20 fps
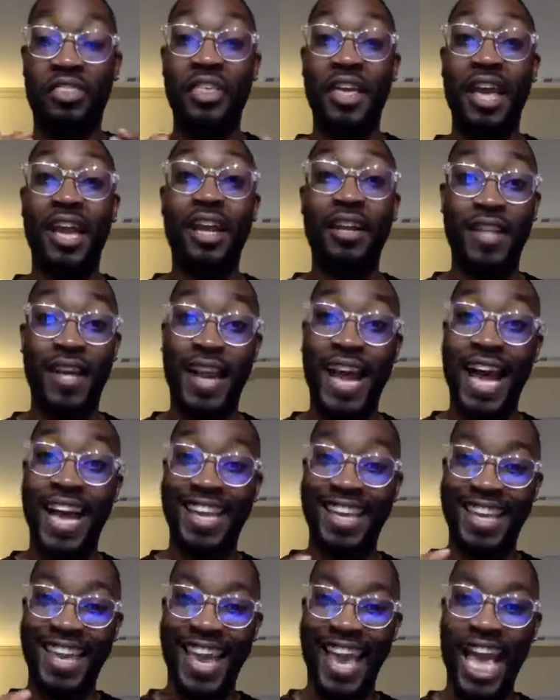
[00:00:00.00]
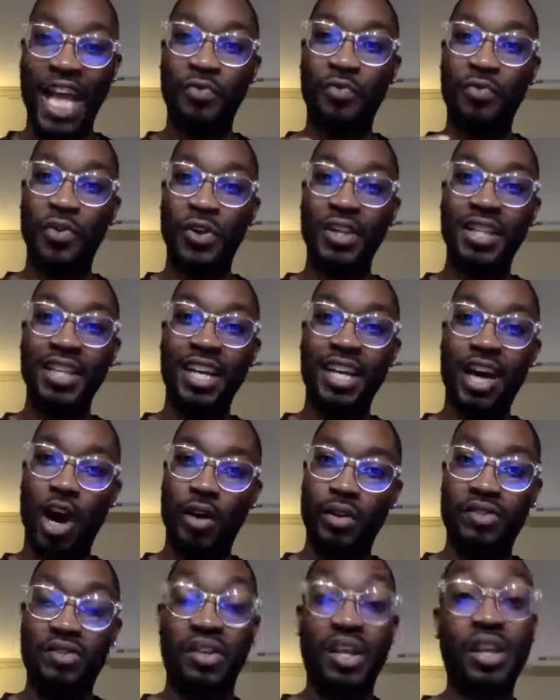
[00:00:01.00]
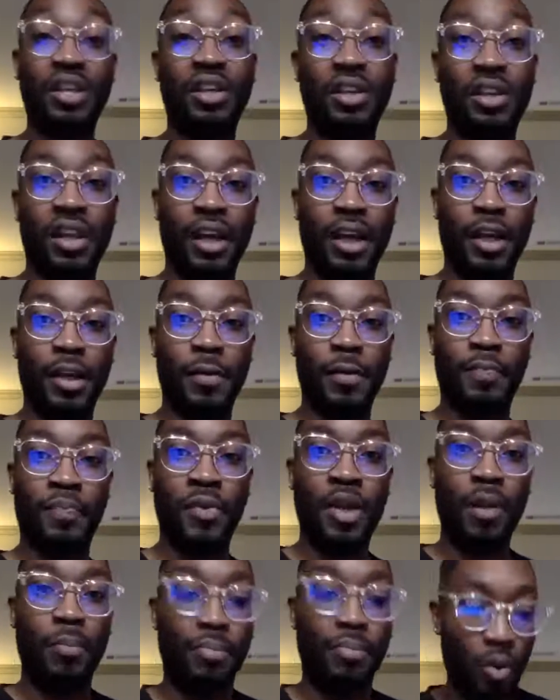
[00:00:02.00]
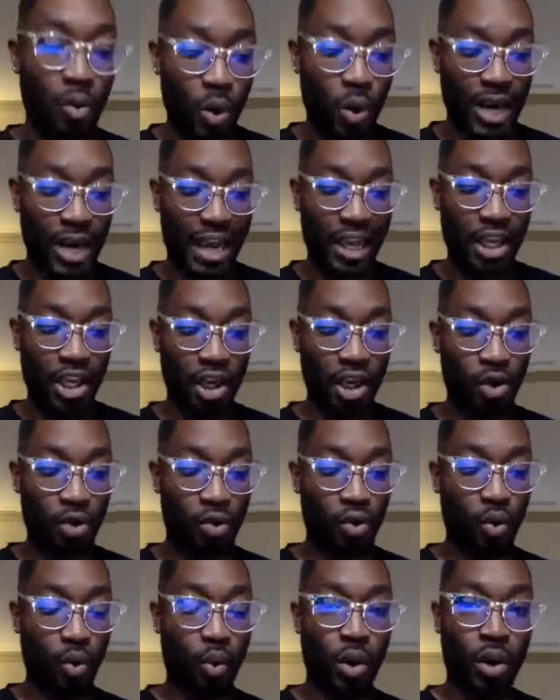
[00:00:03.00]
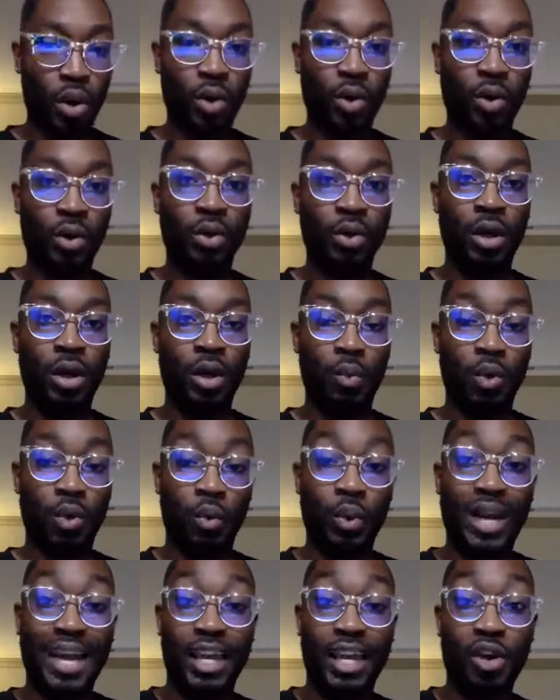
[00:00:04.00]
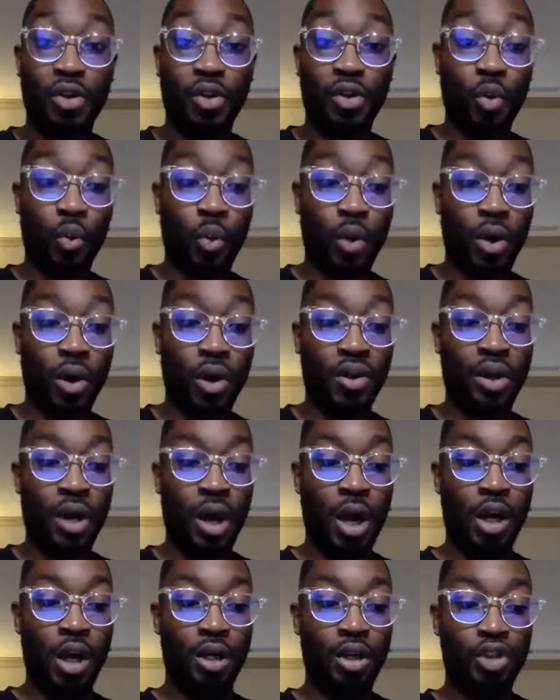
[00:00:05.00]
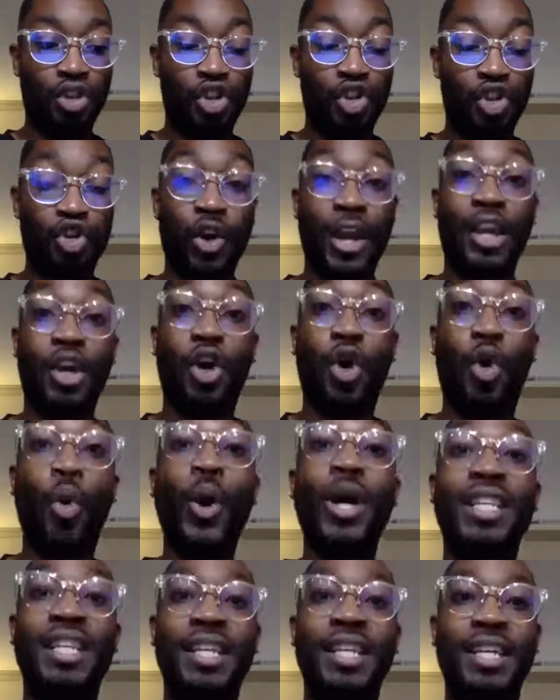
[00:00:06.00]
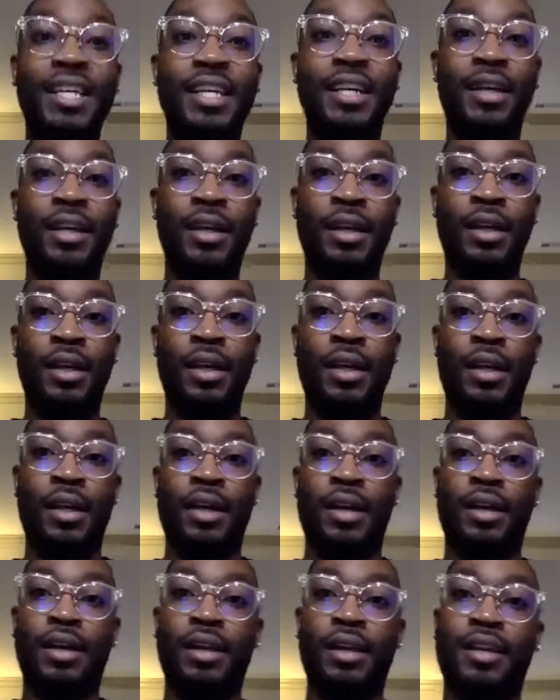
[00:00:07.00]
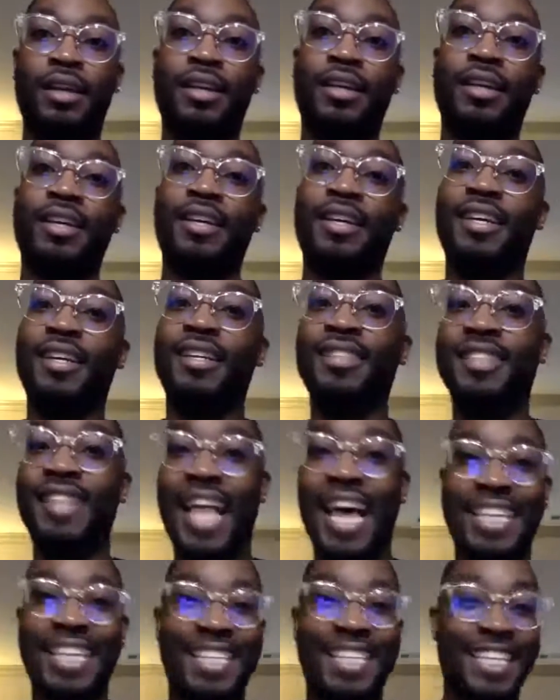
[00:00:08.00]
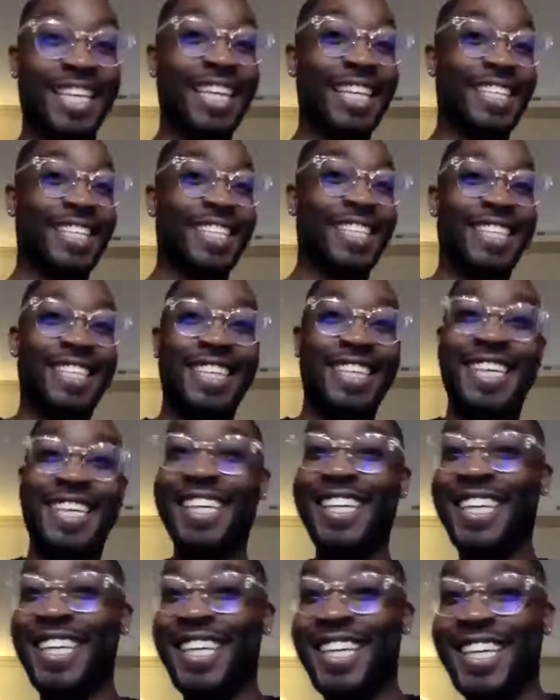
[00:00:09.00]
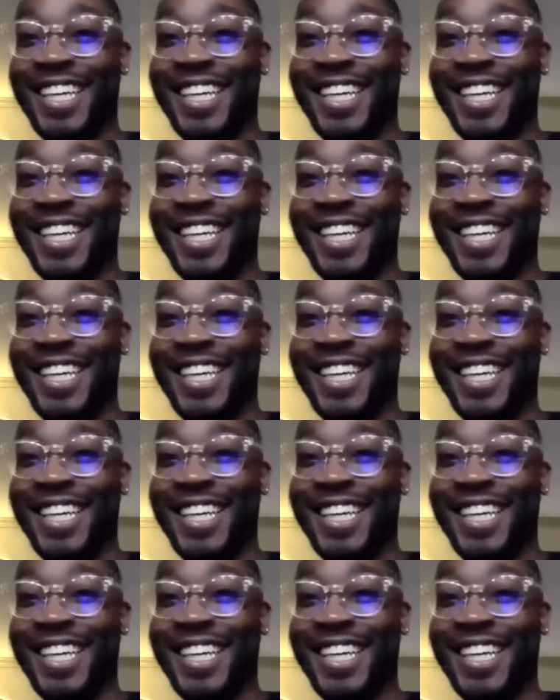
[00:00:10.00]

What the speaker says: thing that I can't really articulate. But when I hear the word tranquility, it's like this.